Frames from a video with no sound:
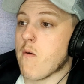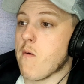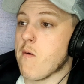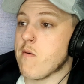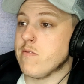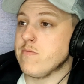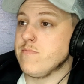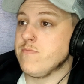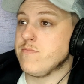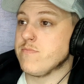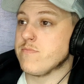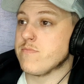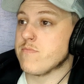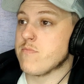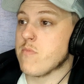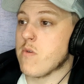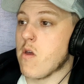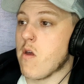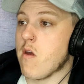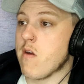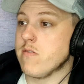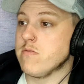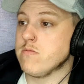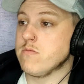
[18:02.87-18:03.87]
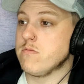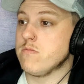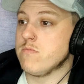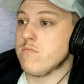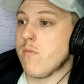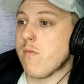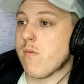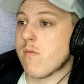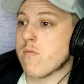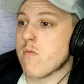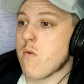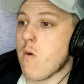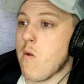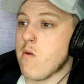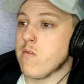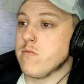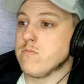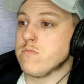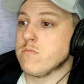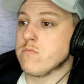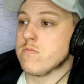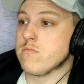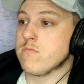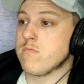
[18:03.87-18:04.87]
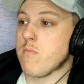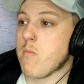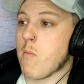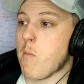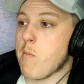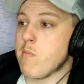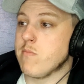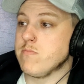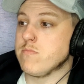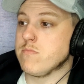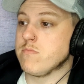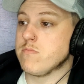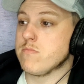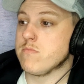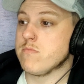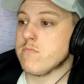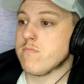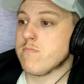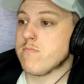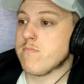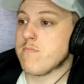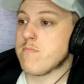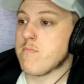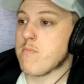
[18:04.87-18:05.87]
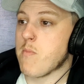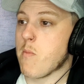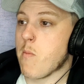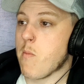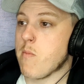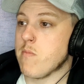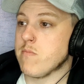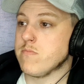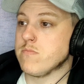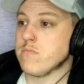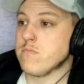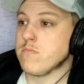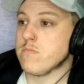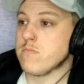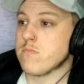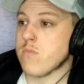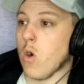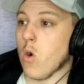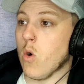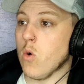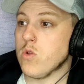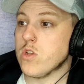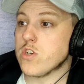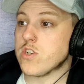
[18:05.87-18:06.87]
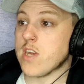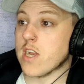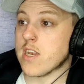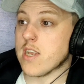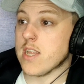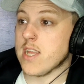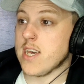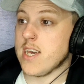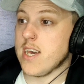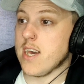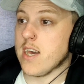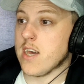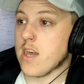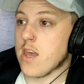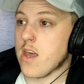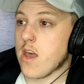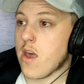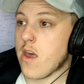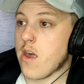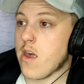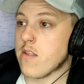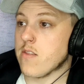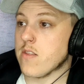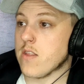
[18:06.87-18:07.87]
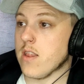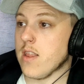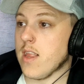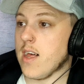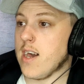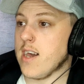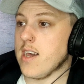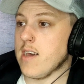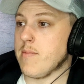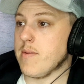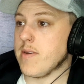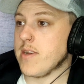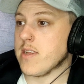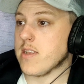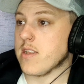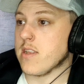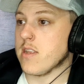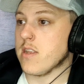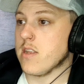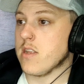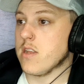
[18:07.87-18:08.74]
a girl dancing in the middle of a messy living room. Watch what happens. Oh, the chandelier. The light, I mean.